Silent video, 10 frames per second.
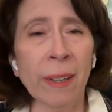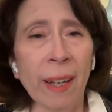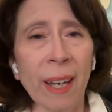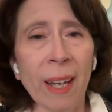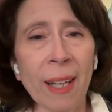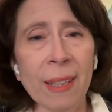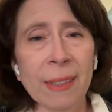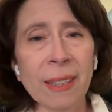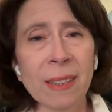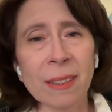And
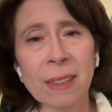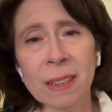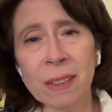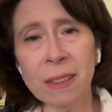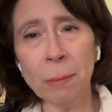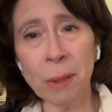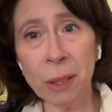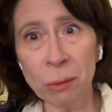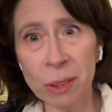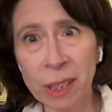it says
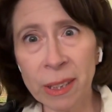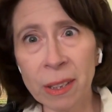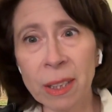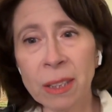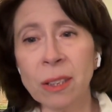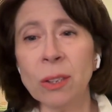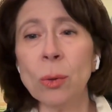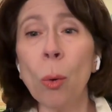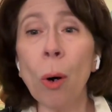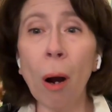something ridiculous
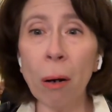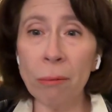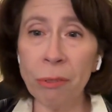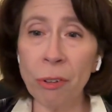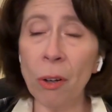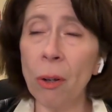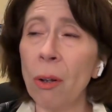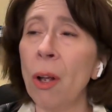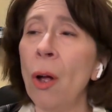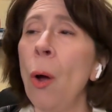or
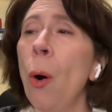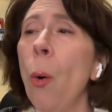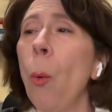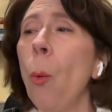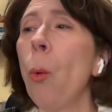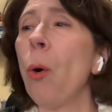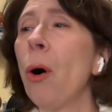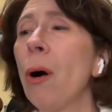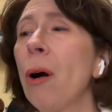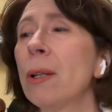harmful
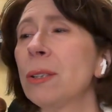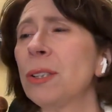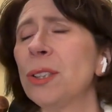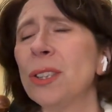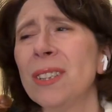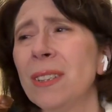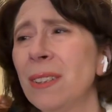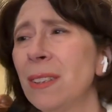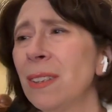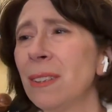or
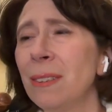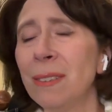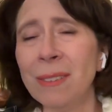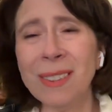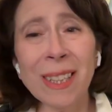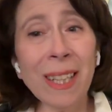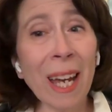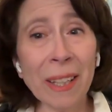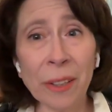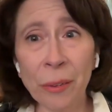just
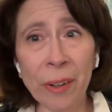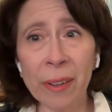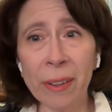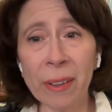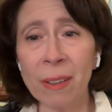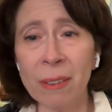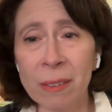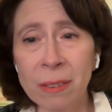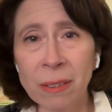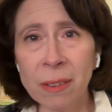inaccurate.
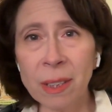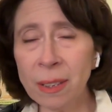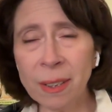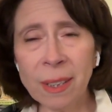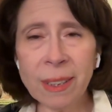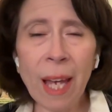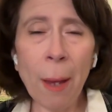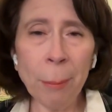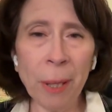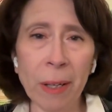These things
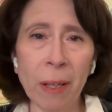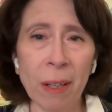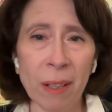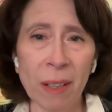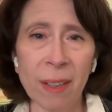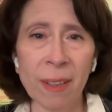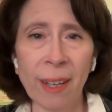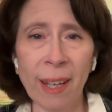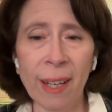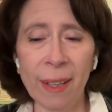happen,
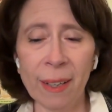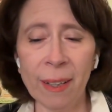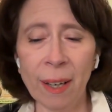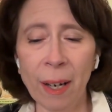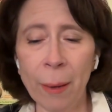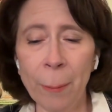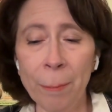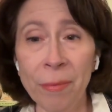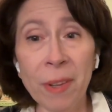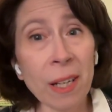and
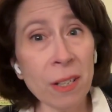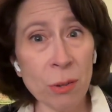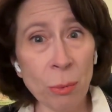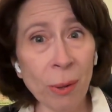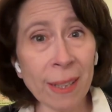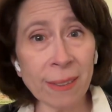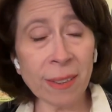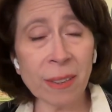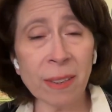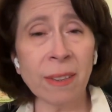that is a
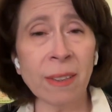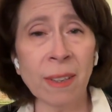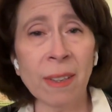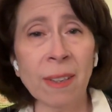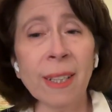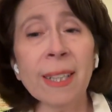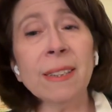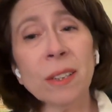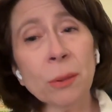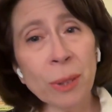risk.
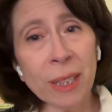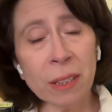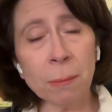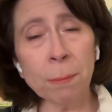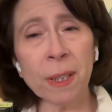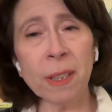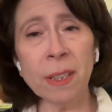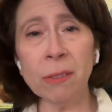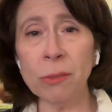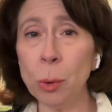It's a risk
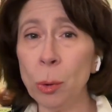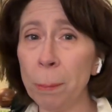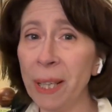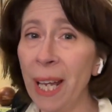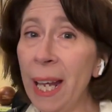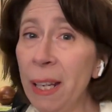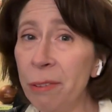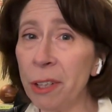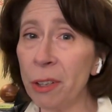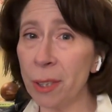because of your
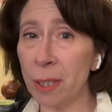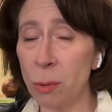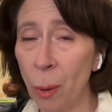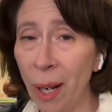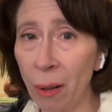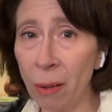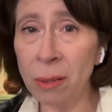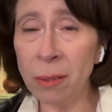behavior as well.